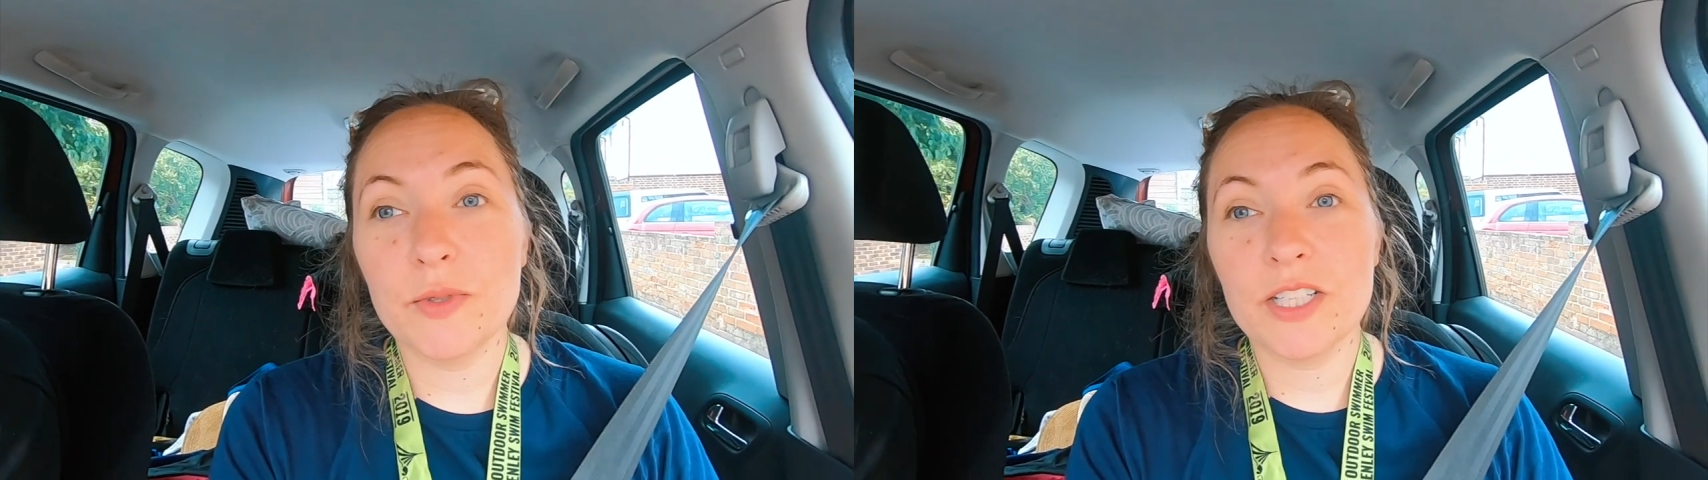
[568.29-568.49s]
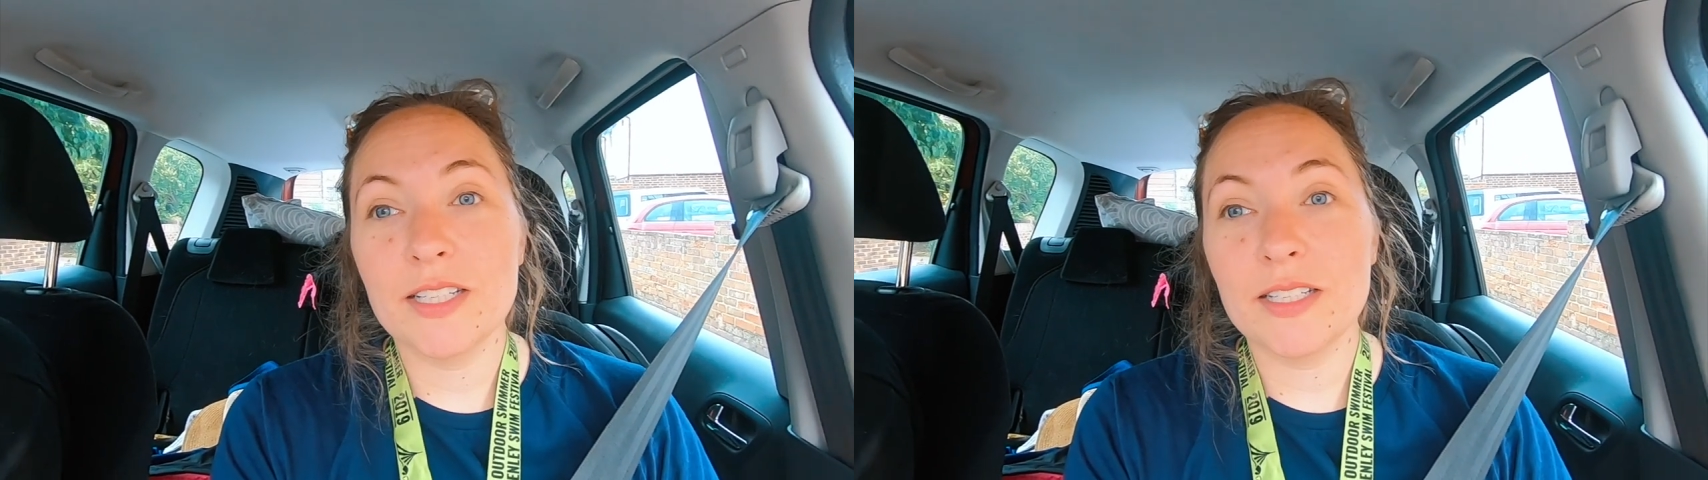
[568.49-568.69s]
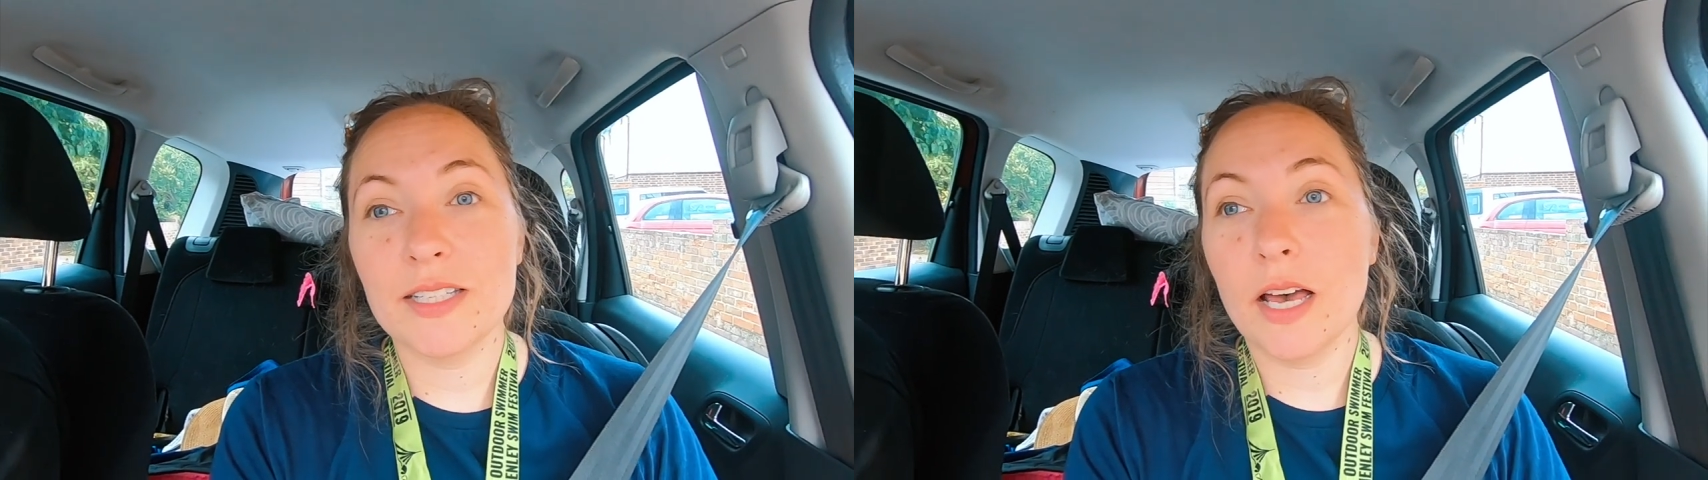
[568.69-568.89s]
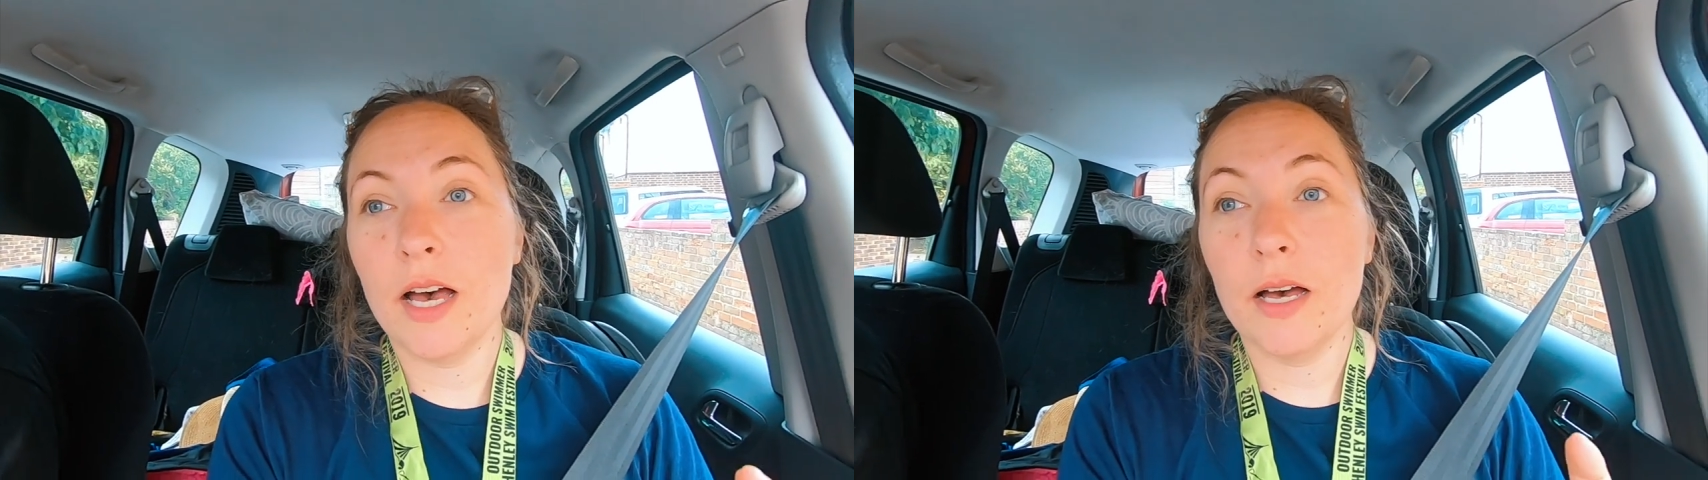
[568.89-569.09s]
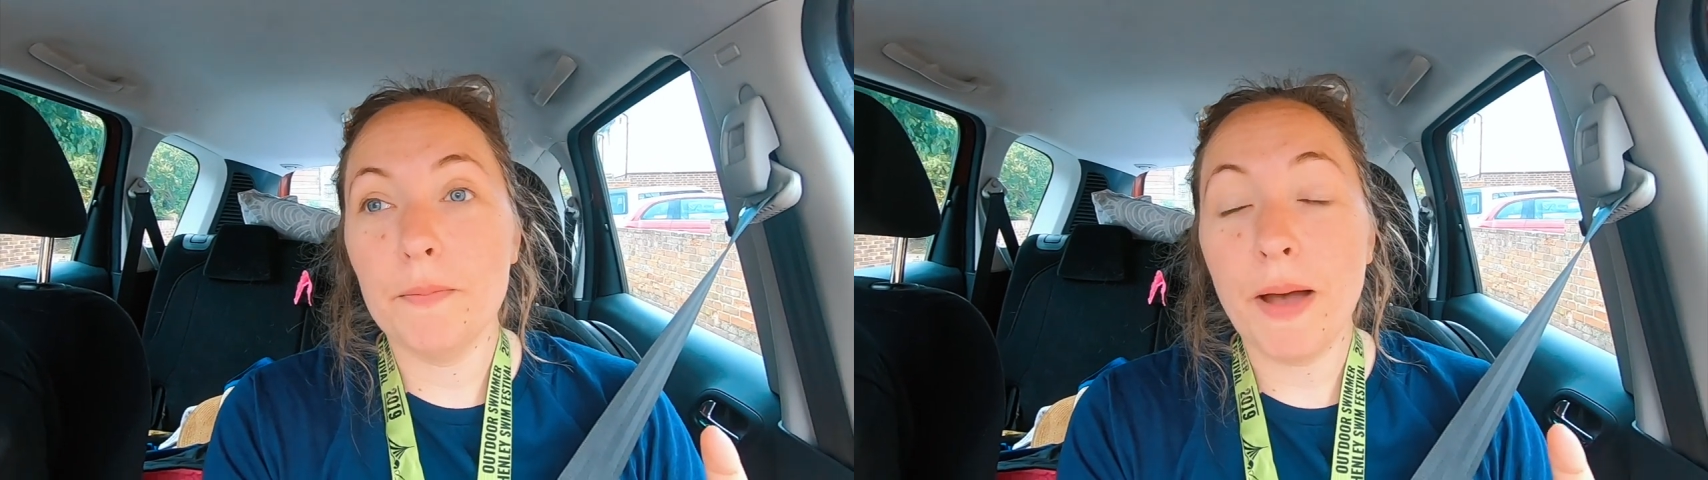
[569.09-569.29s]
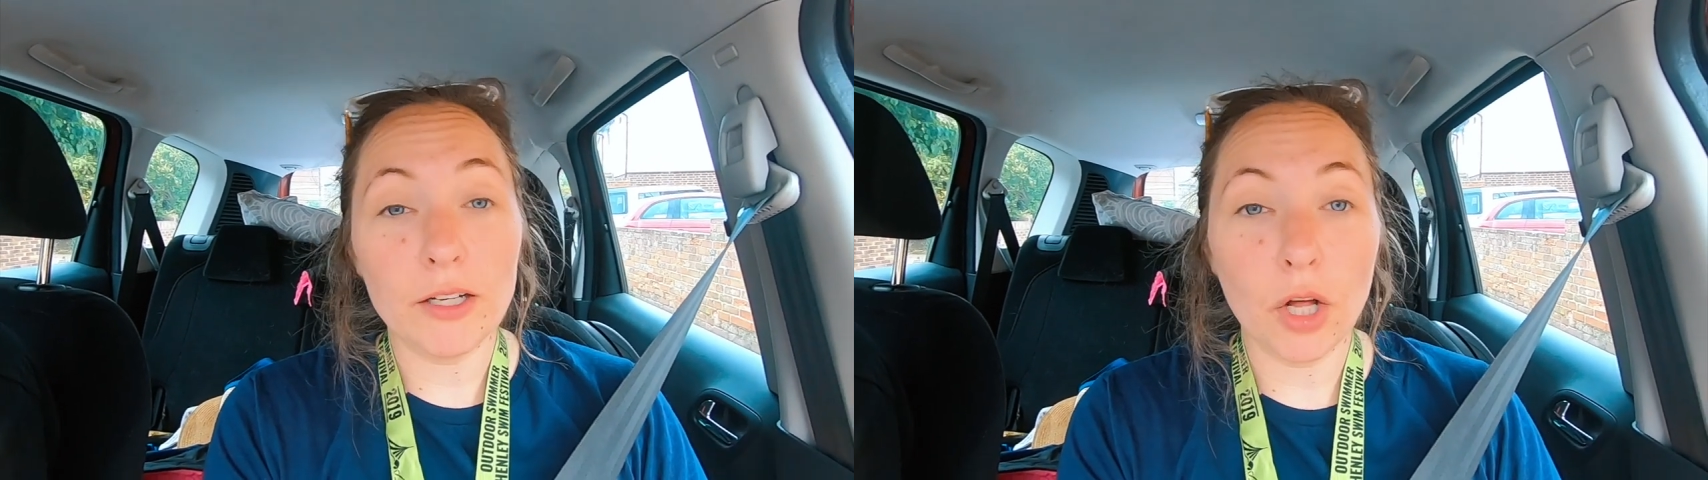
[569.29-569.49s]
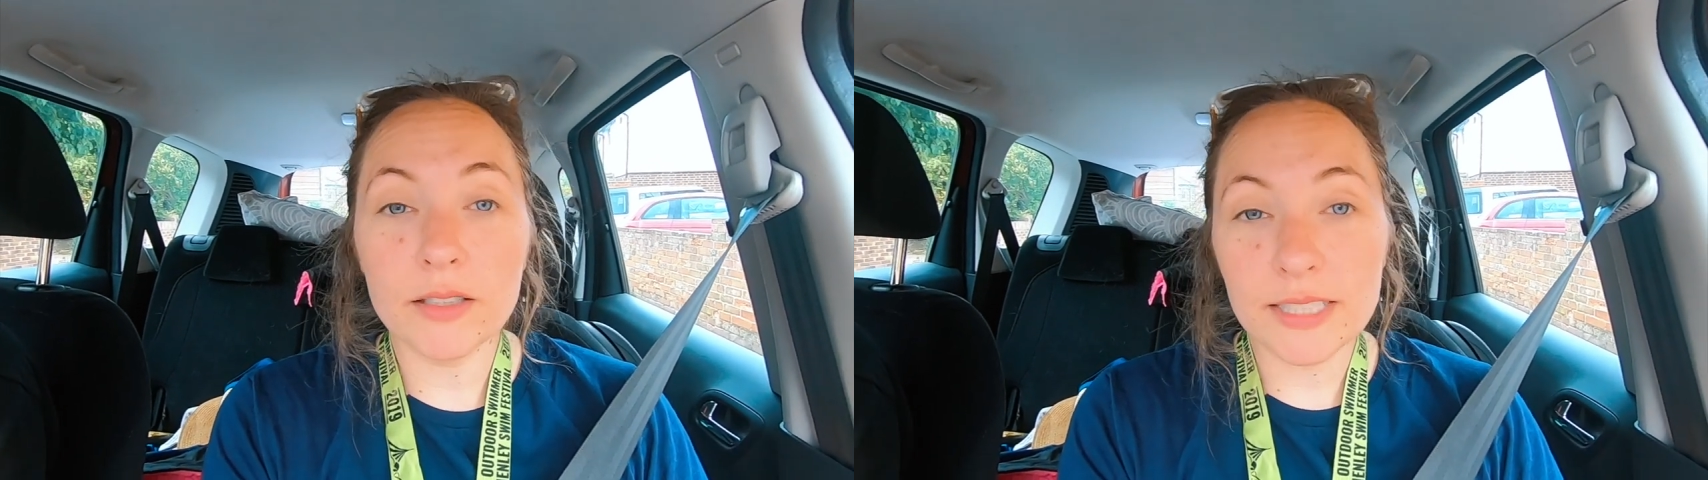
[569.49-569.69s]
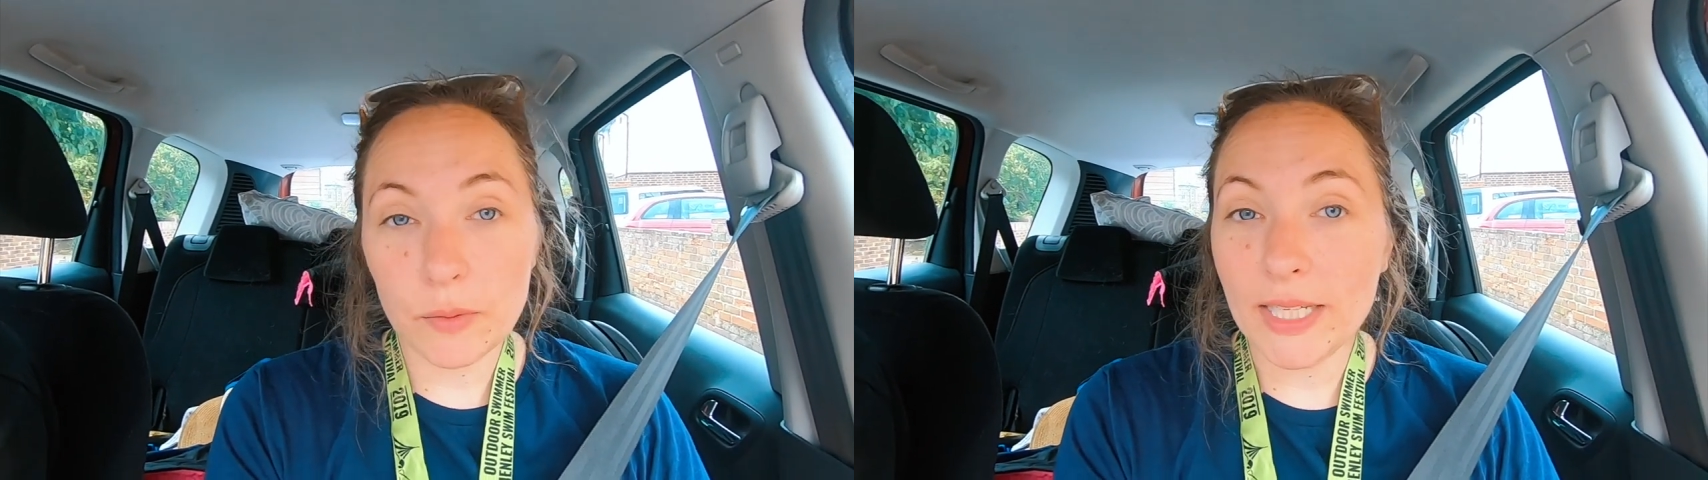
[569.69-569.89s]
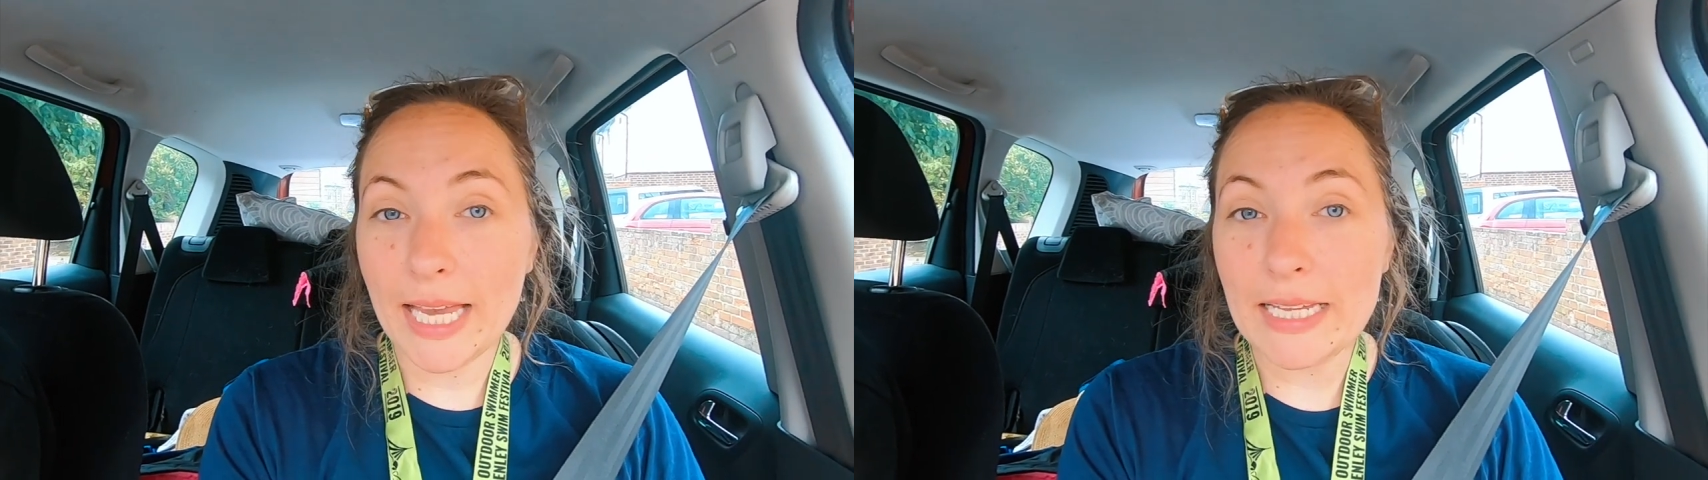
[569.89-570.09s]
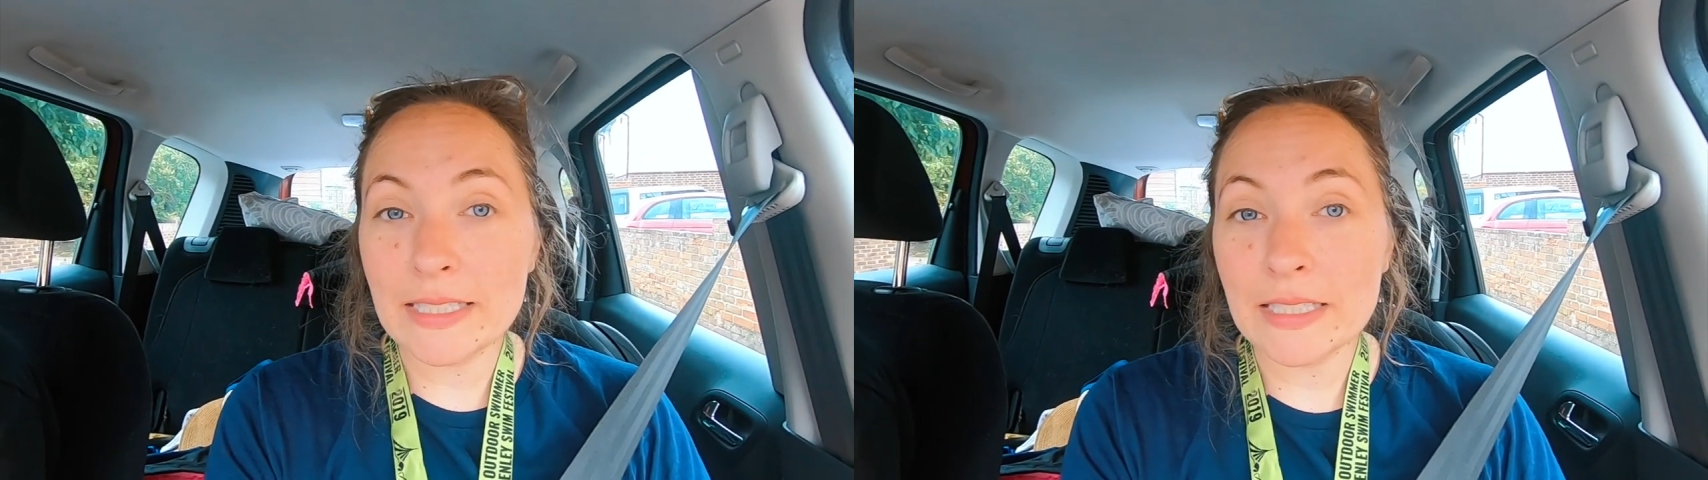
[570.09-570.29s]
which is bank holiday
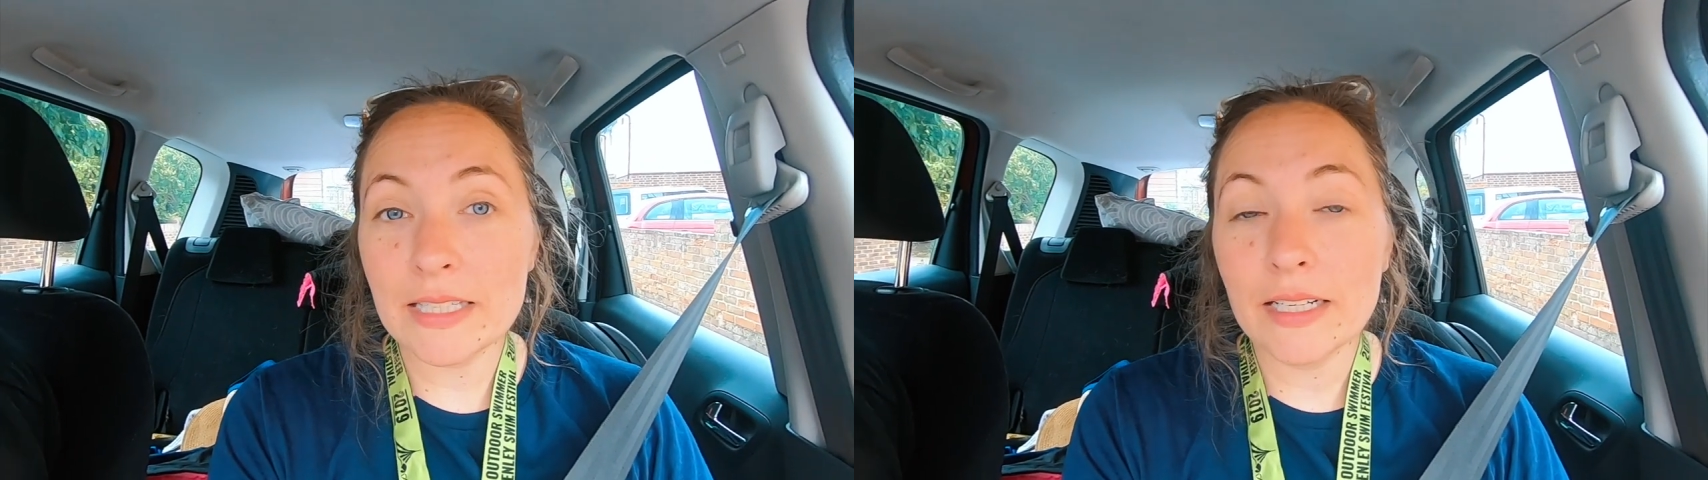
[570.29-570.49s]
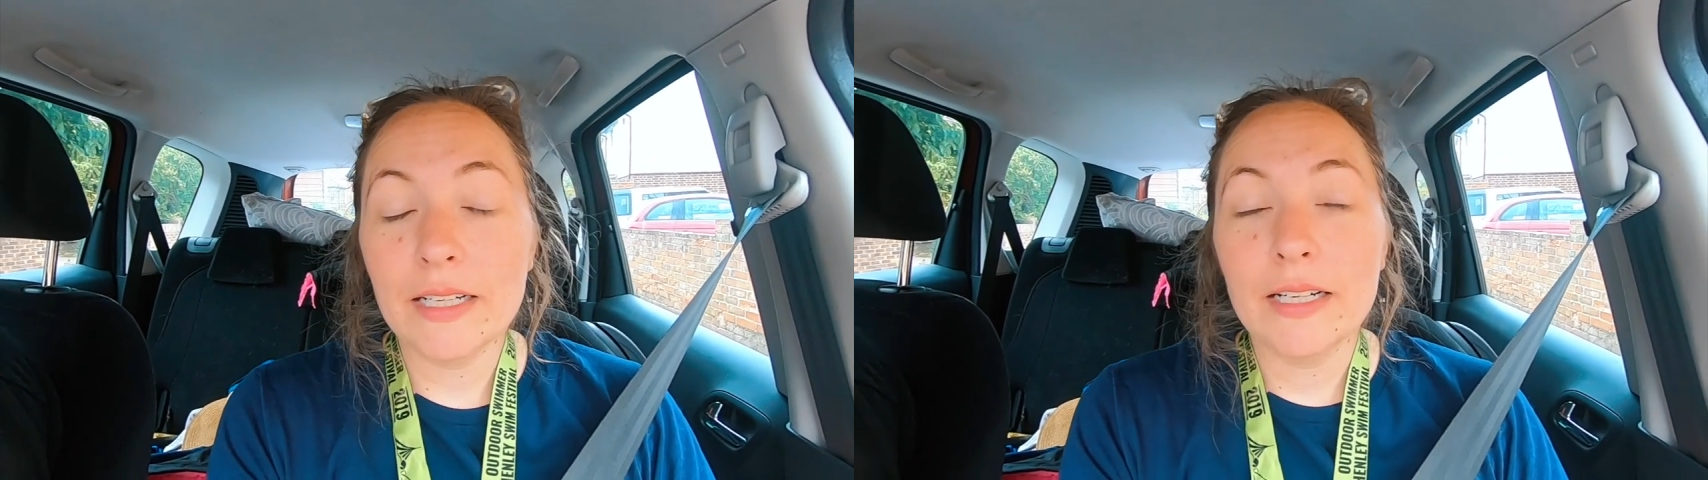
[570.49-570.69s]
weekend.